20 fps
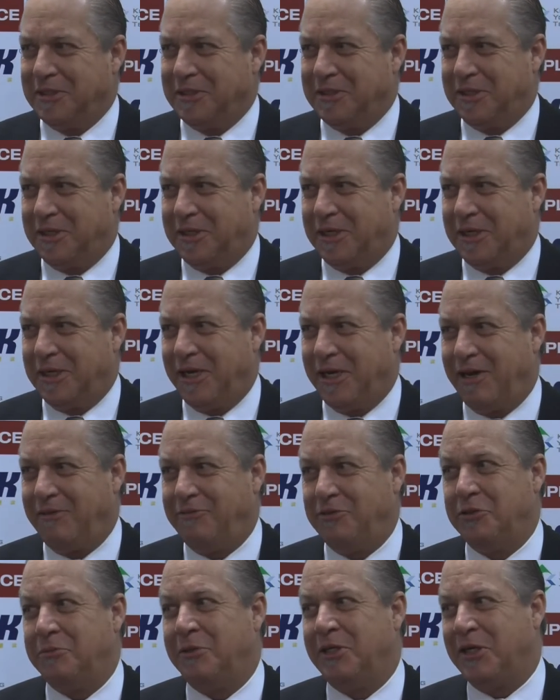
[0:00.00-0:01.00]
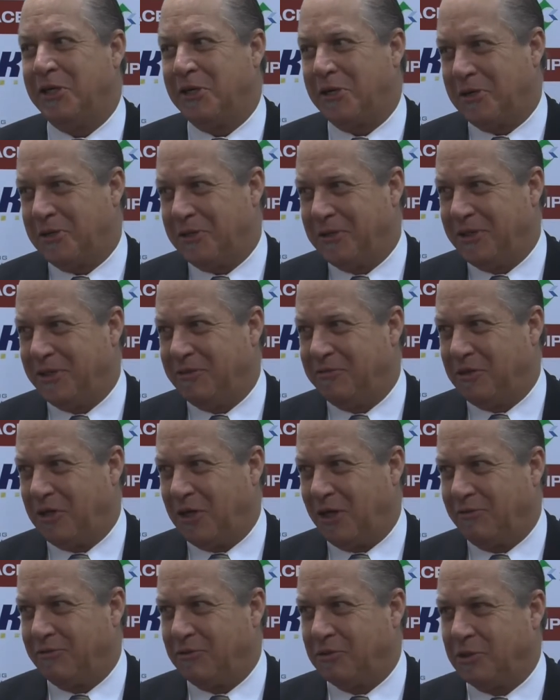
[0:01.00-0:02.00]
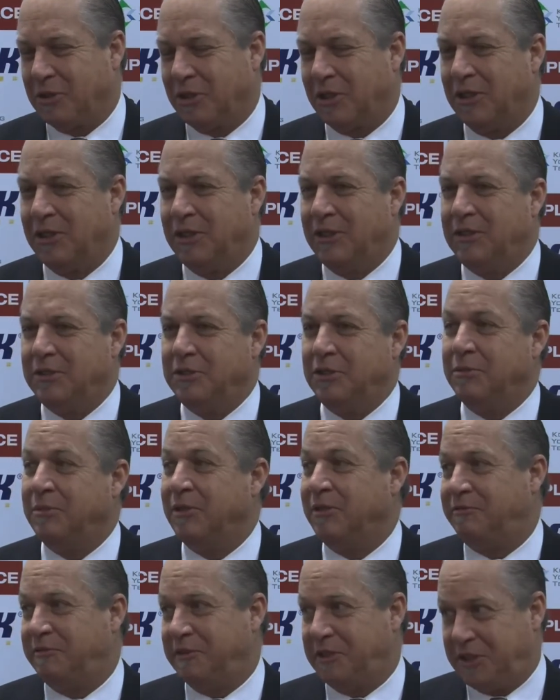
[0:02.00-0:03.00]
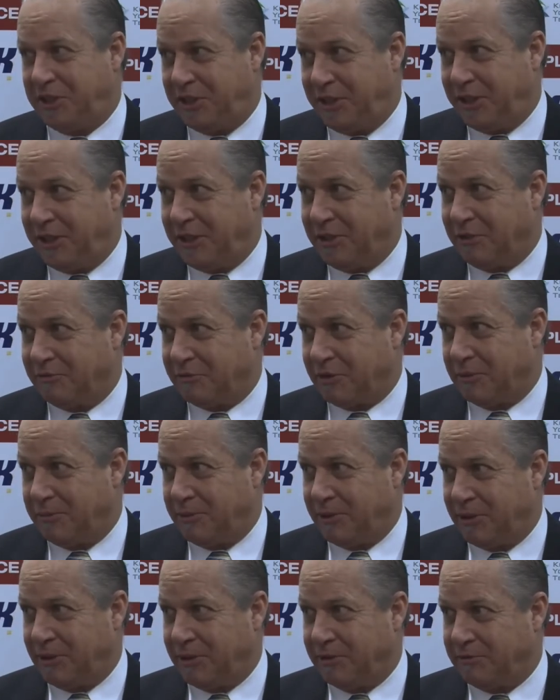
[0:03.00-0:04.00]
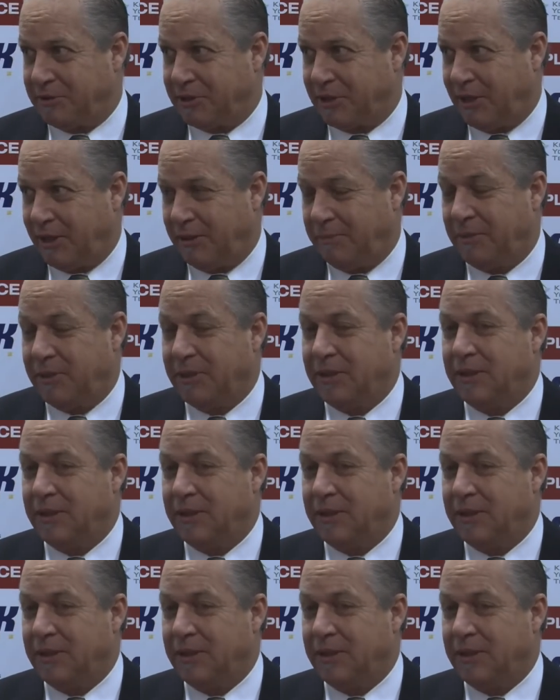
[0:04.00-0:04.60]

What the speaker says: have human error involved or human fatigue over a period of time.